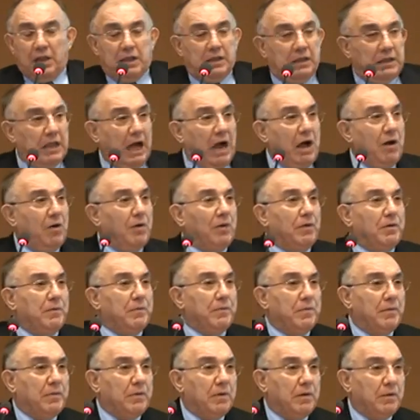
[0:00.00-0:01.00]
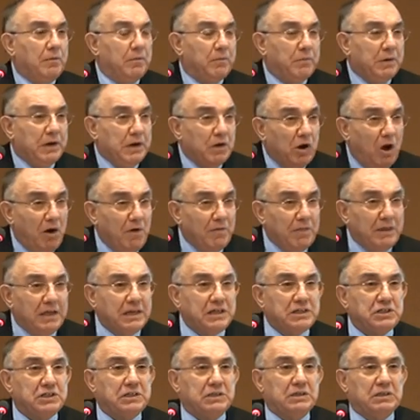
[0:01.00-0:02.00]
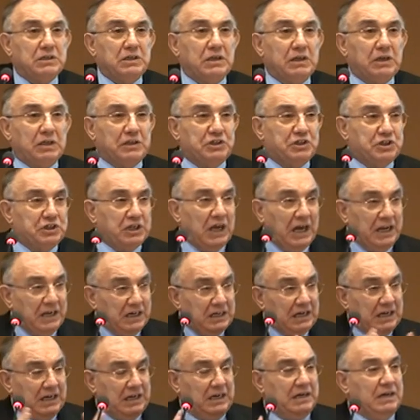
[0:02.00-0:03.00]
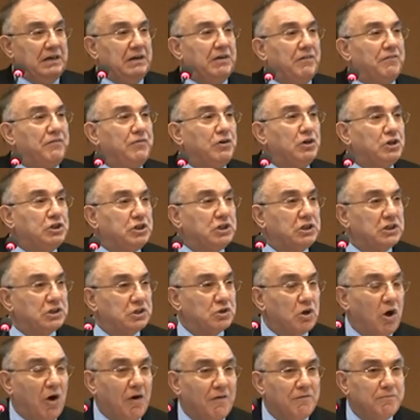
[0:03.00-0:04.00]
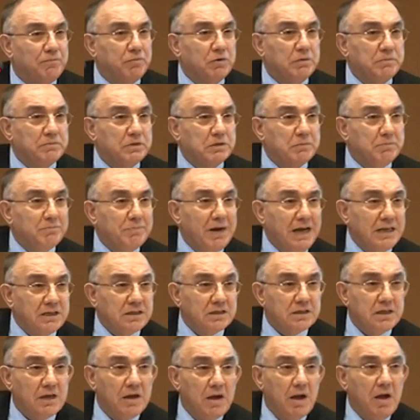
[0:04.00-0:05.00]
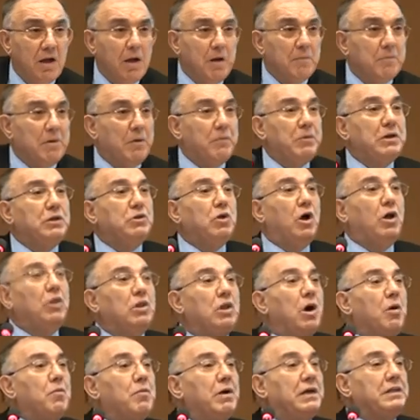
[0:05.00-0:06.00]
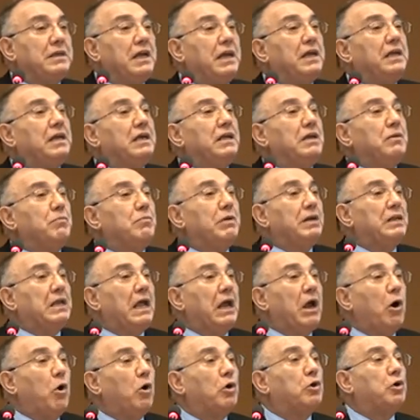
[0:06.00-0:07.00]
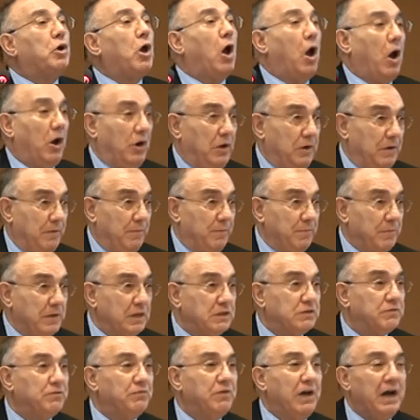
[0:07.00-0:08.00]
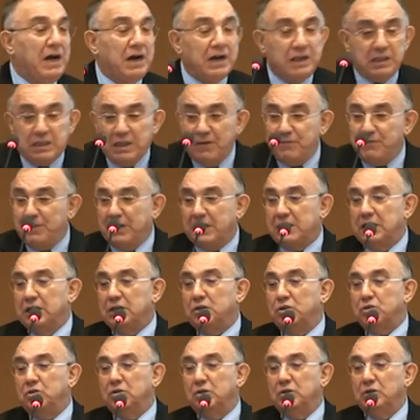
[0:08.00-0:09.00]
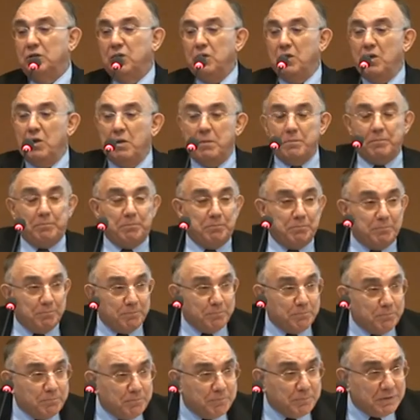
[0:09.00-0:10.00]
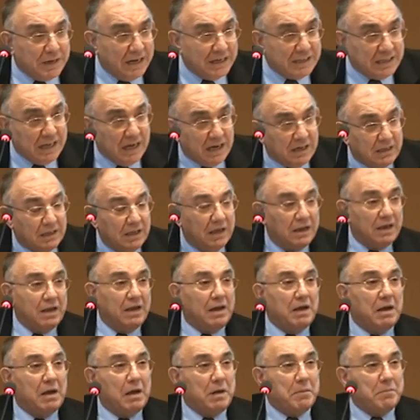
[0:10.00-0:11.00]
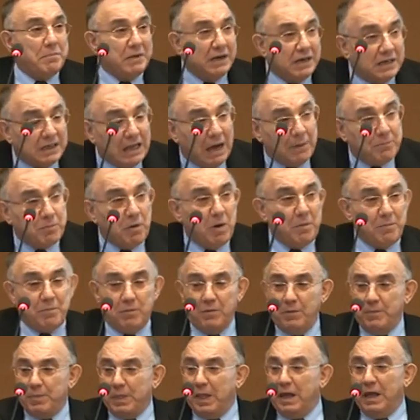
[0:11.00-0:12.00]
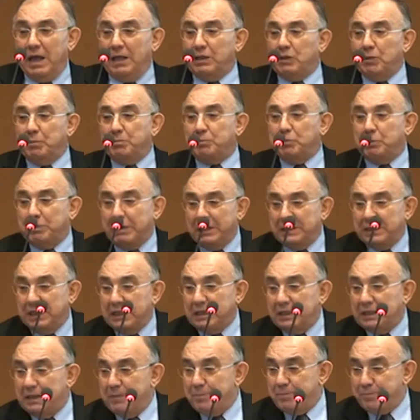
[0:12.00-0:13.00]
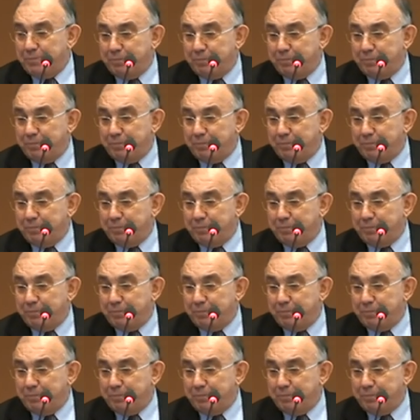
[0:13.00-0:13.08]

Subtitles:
Now, we know these general features of booms and busts, but we don't know when they occur. It's very difficult to predict, to predict